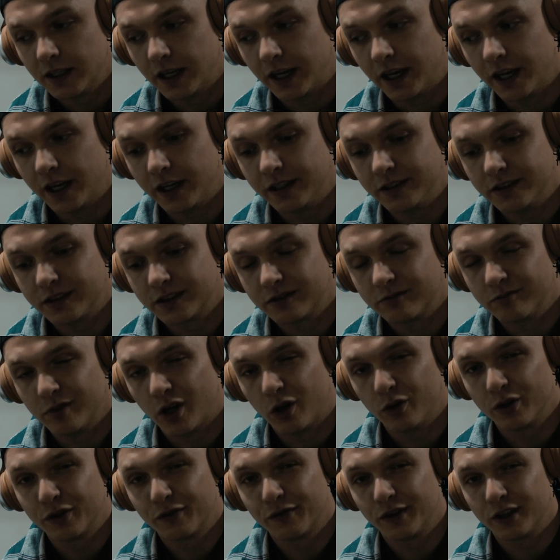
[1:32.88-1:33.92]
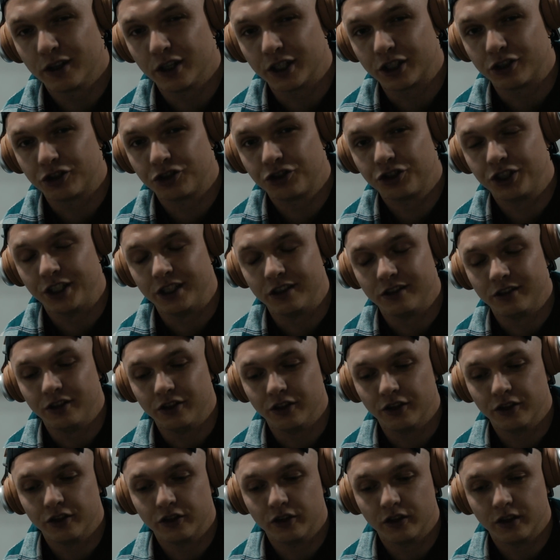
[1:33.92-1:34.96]
And I always felt like shit, you
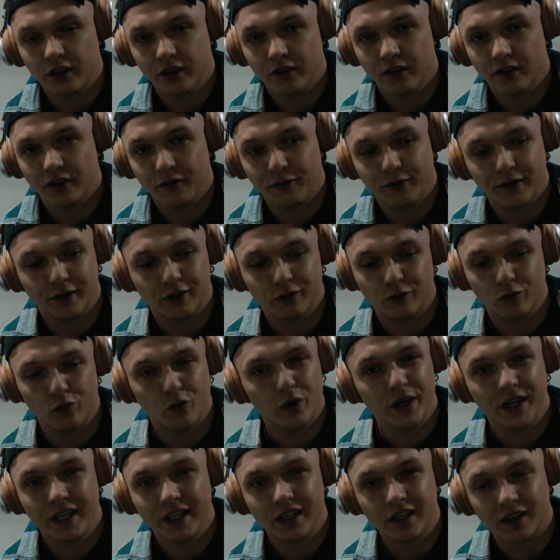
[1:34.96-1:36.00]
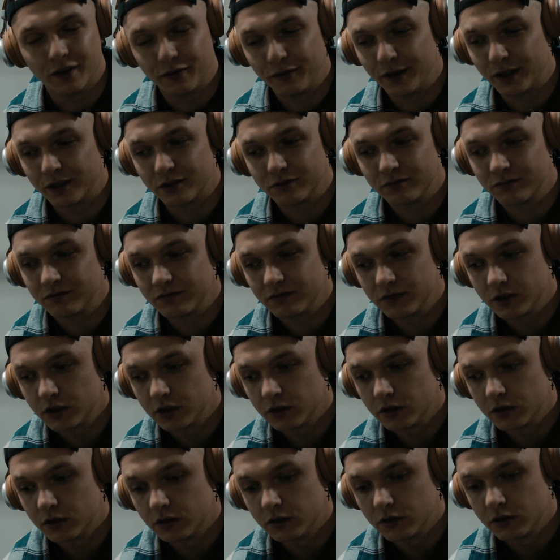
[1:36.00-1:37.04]
know. I felt weak, I felt
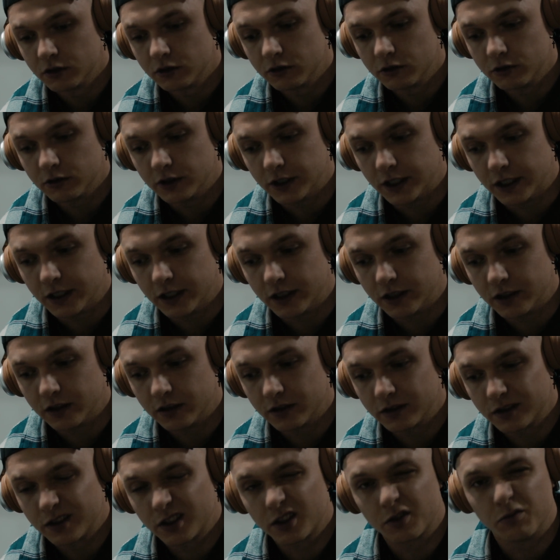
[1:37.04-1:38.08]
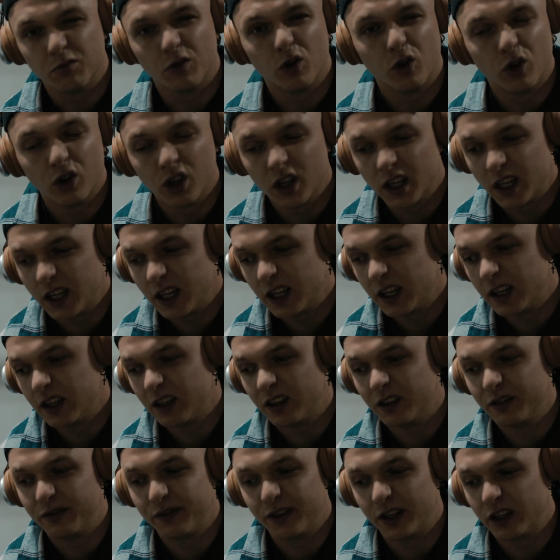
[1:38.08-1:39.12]
uh, smaller,
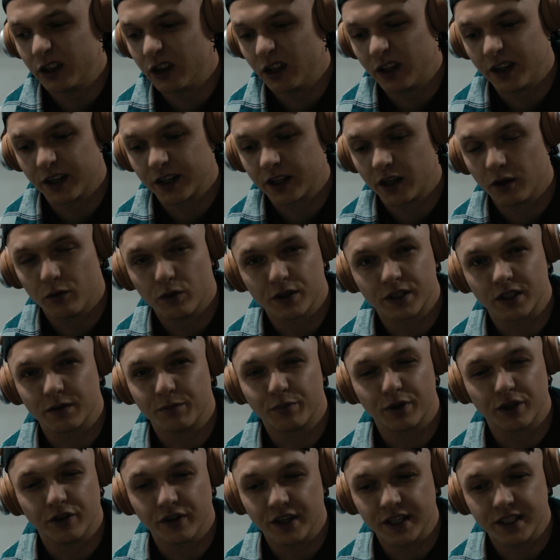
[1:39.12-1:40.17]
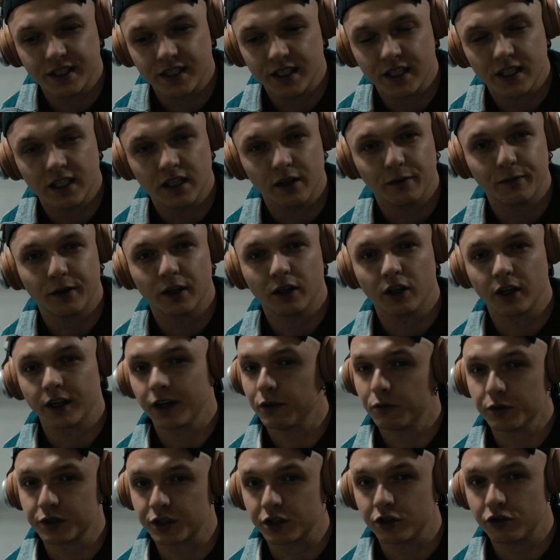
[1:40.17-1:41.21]
I felt like I wasn't progressing, I felt like
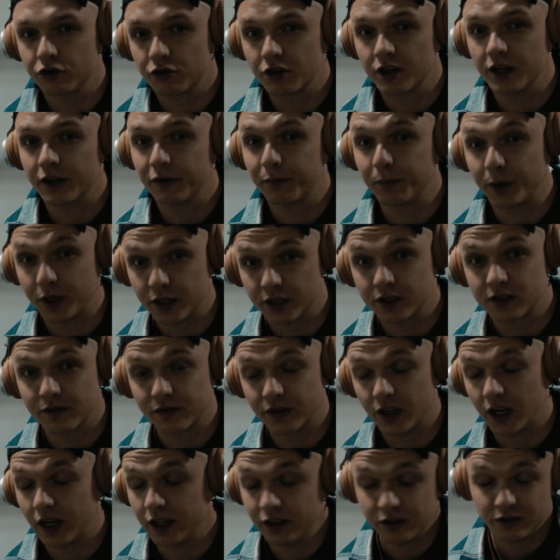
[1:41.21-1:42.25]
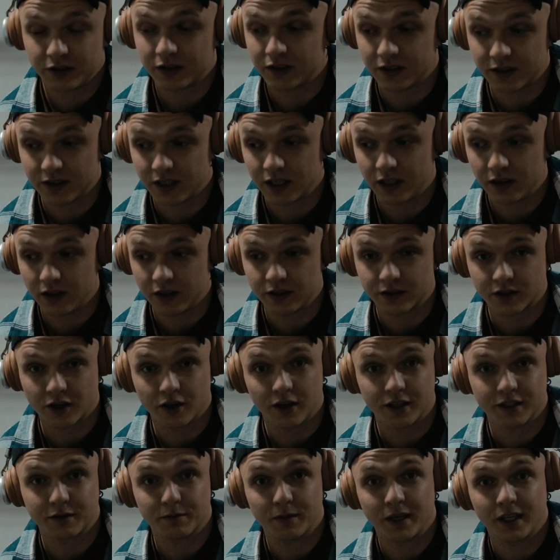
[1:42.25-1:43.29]
I wasn't good enough because of that. I used to see these
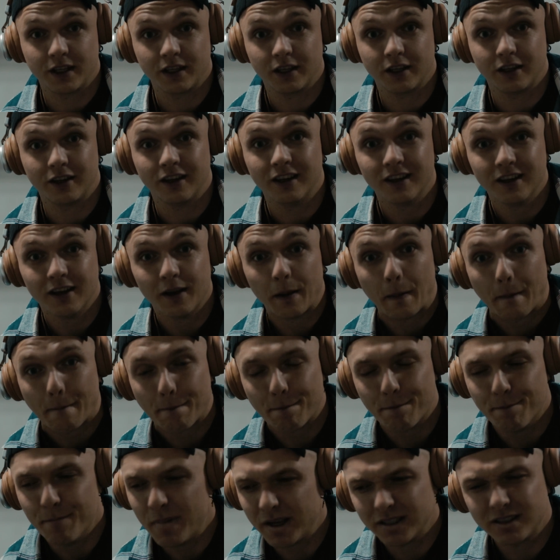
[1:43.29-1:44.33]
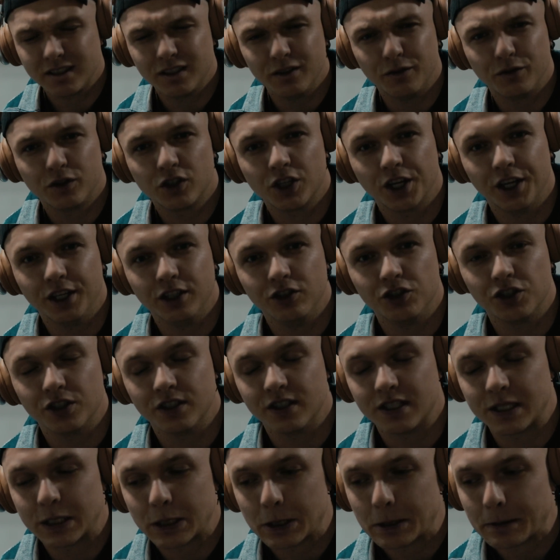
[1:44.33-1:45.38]
guys making massive
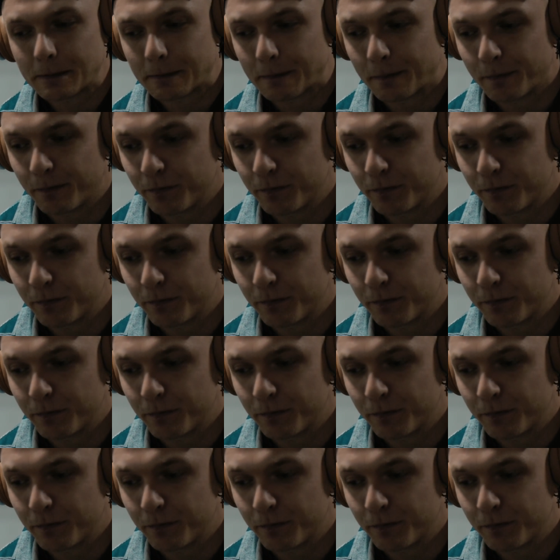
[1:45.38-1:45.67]
changes